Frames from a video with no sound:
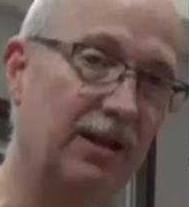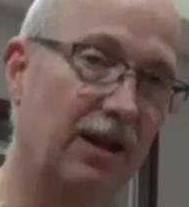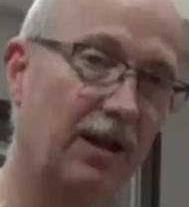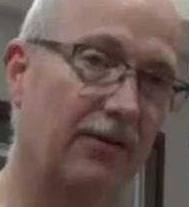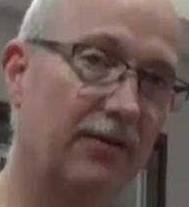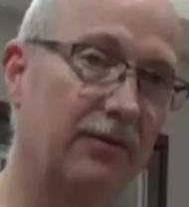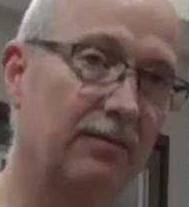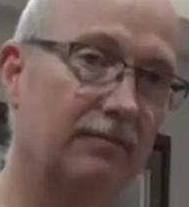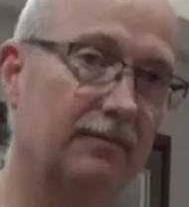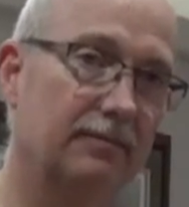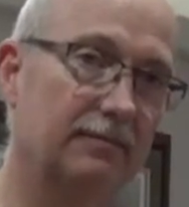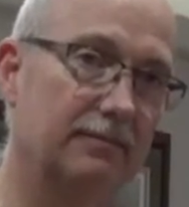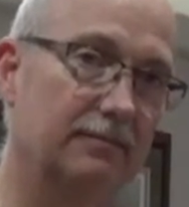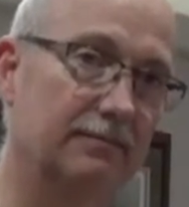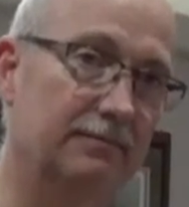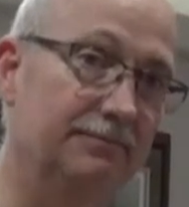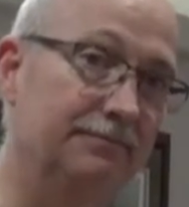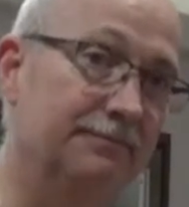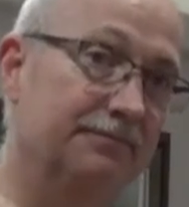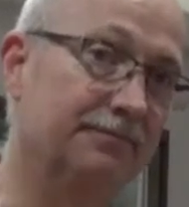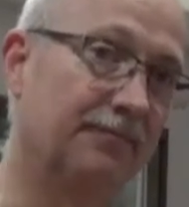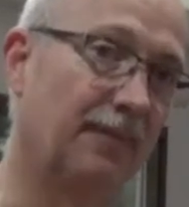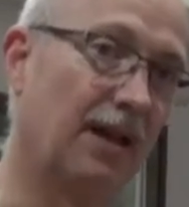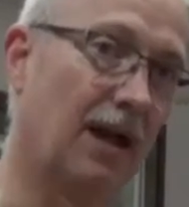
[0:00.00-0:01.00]
in the oven.
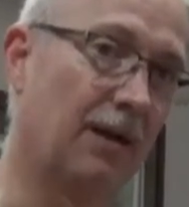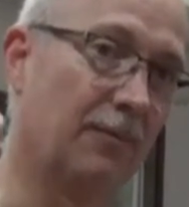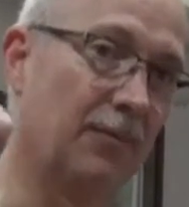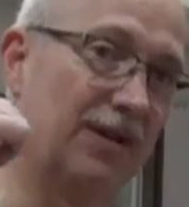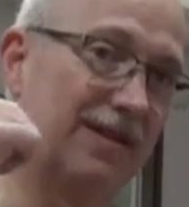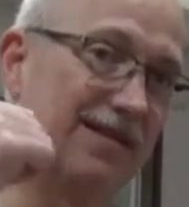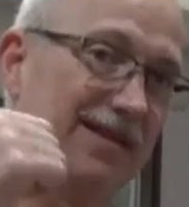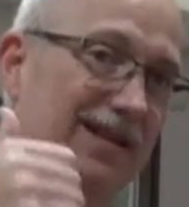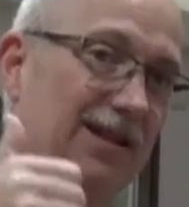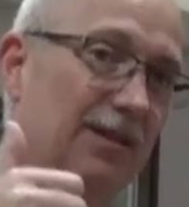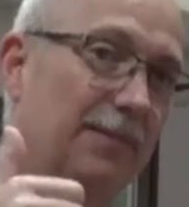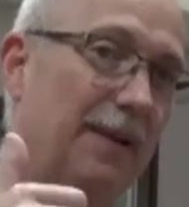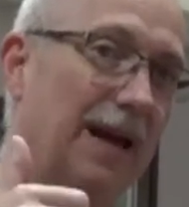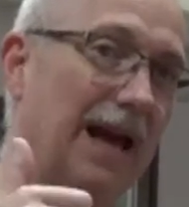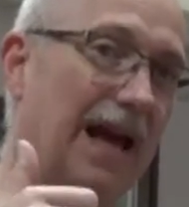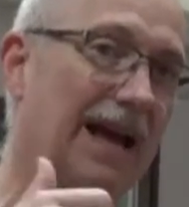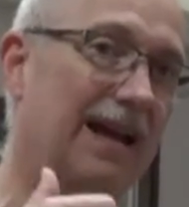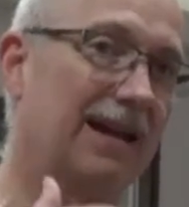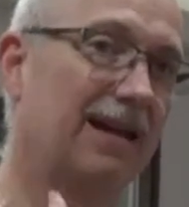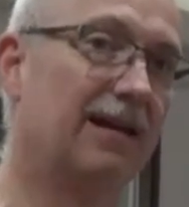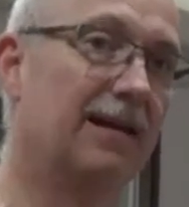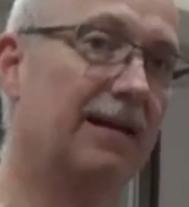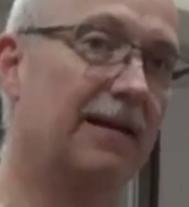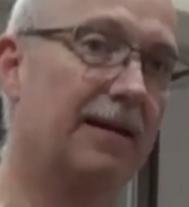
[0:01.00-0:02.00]
I'm going to see it
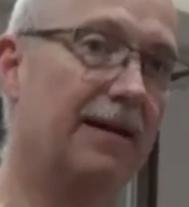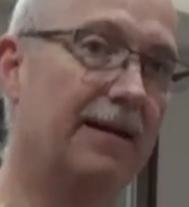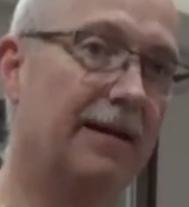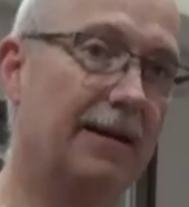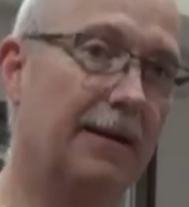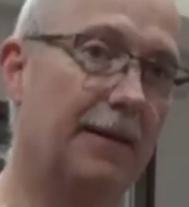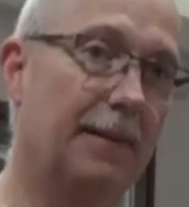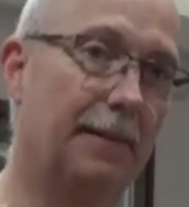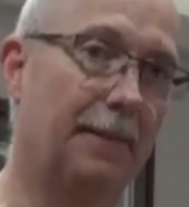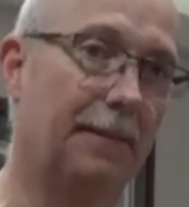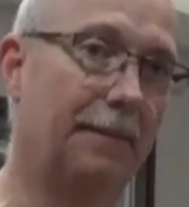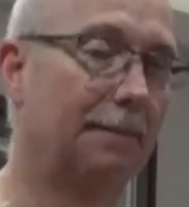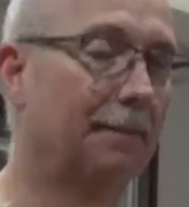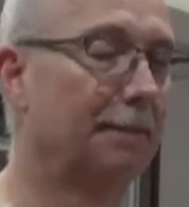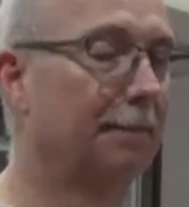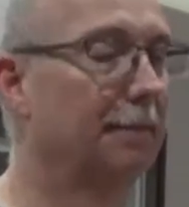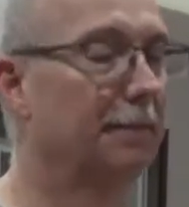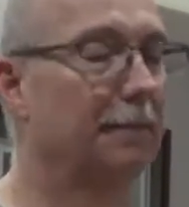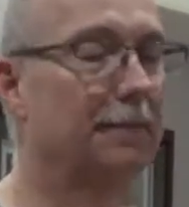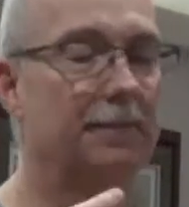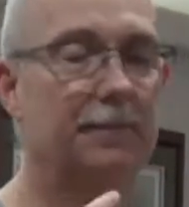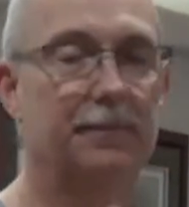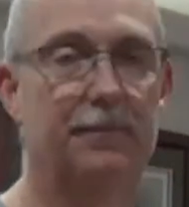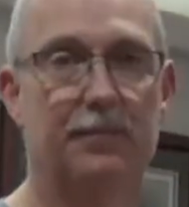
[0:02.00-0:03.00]
back
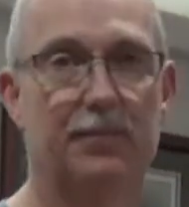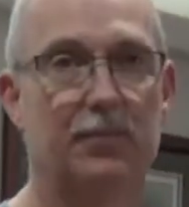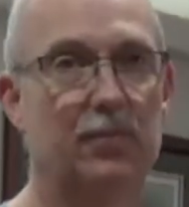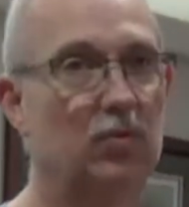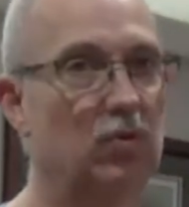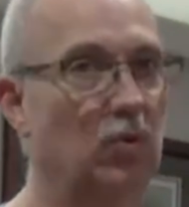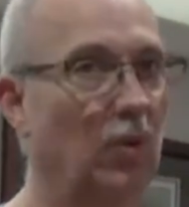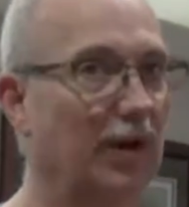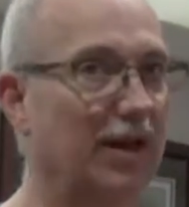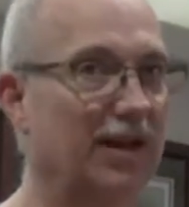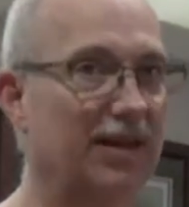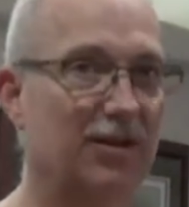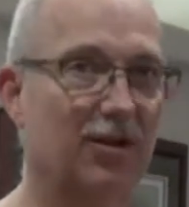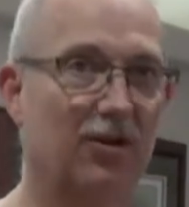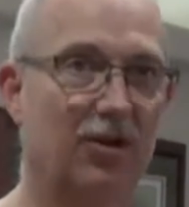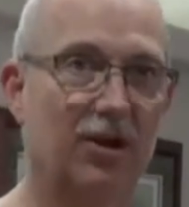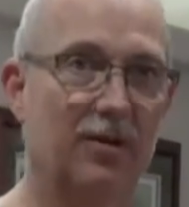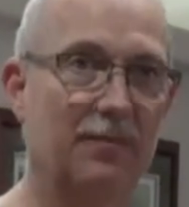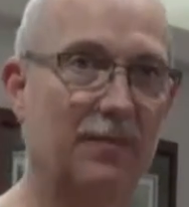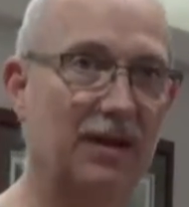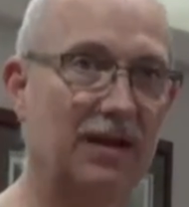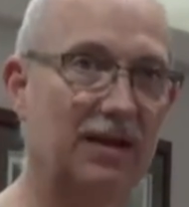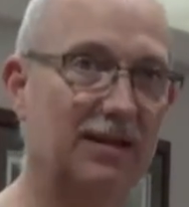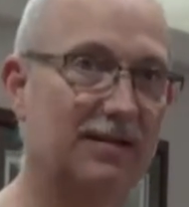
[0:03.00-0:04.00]

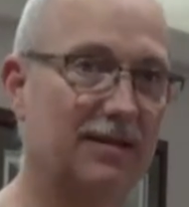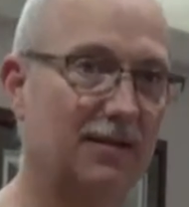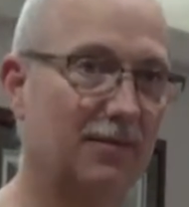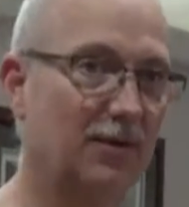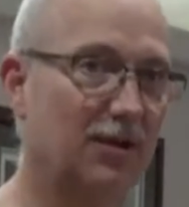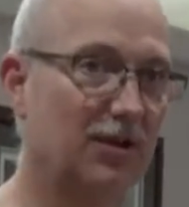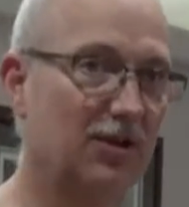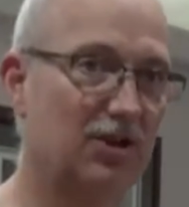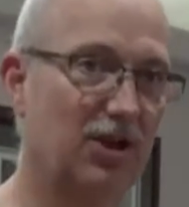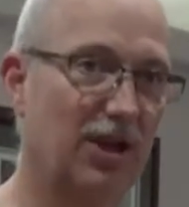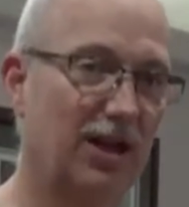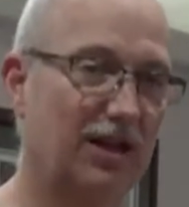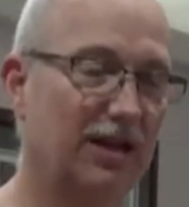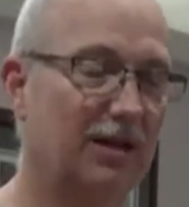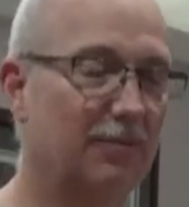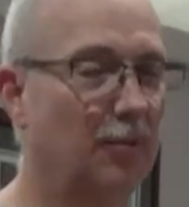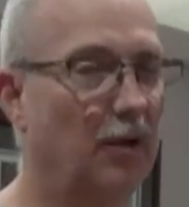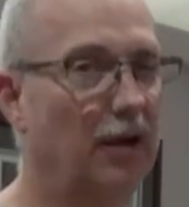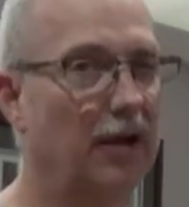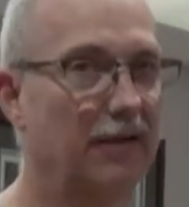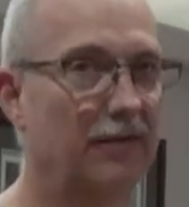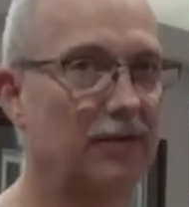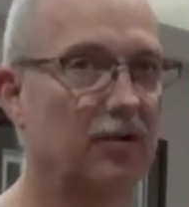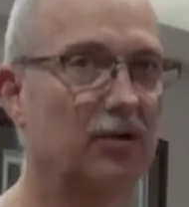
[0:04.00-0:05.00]
20-30 minutes. I'm going to check it
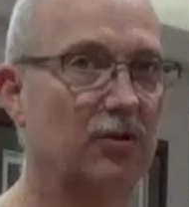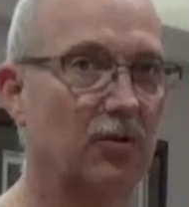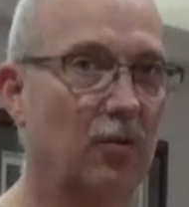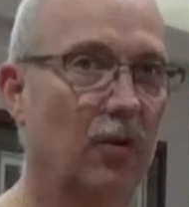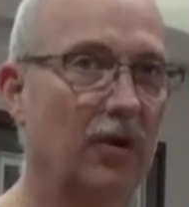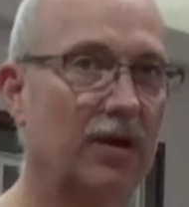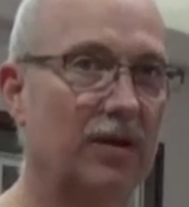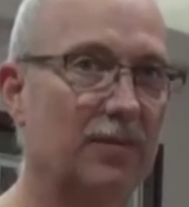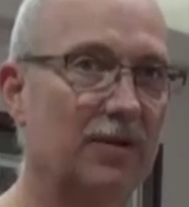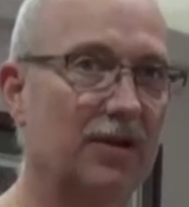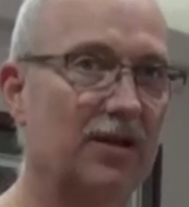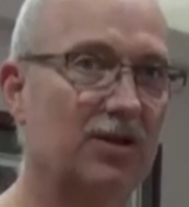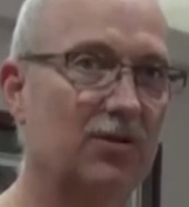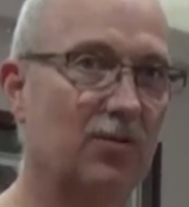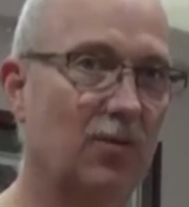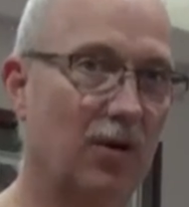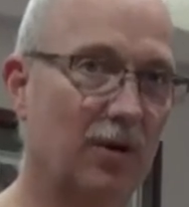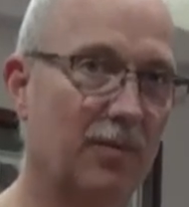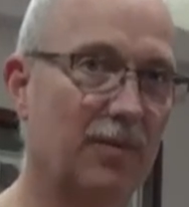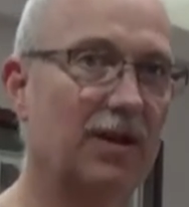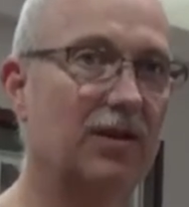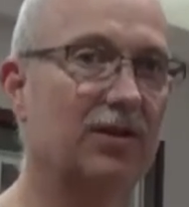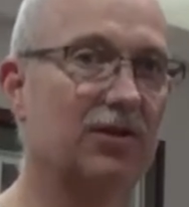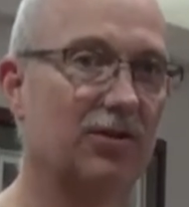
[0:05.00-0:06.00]
probably after 20 minutes. You
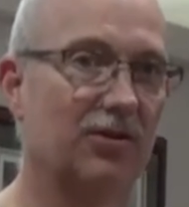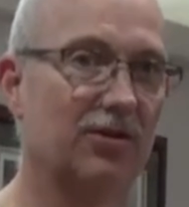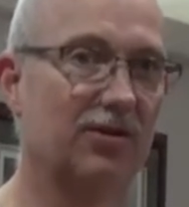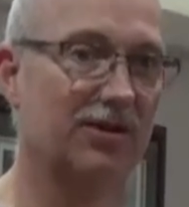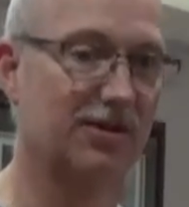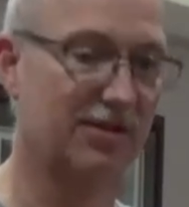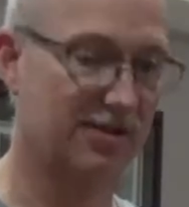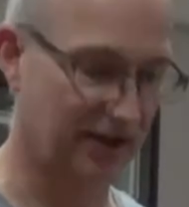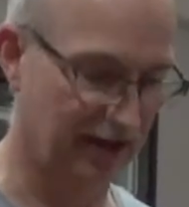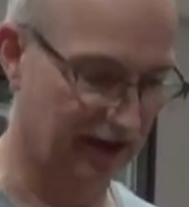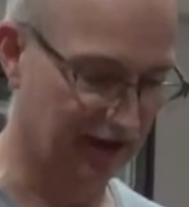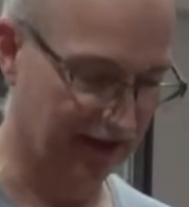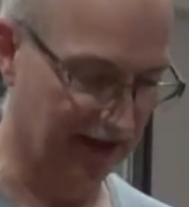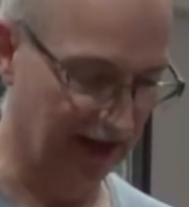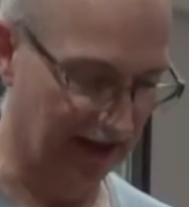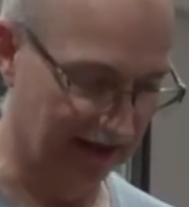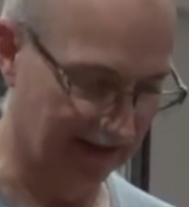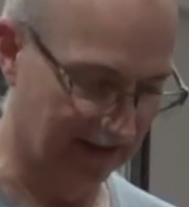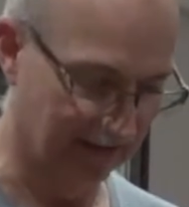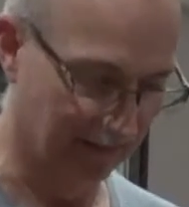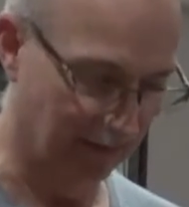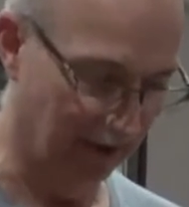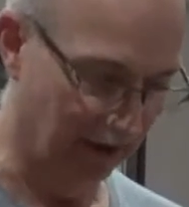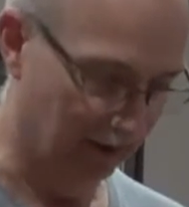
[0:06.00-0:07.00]
want to make sure it's
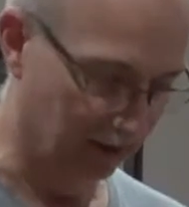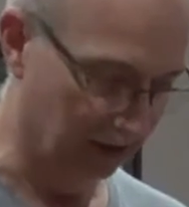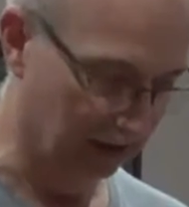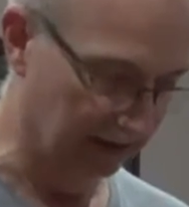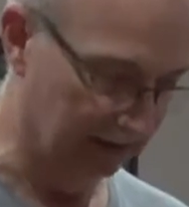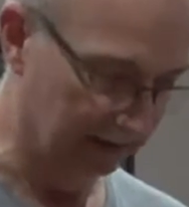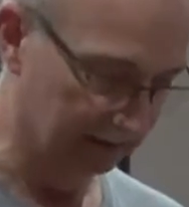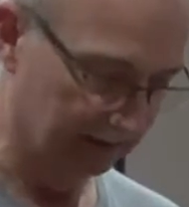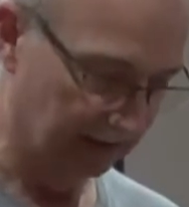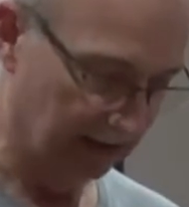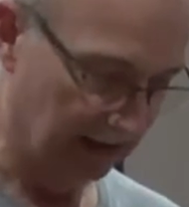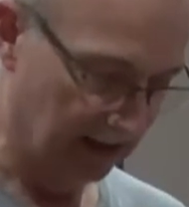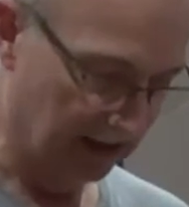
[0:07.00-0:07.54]
nice and bubbly.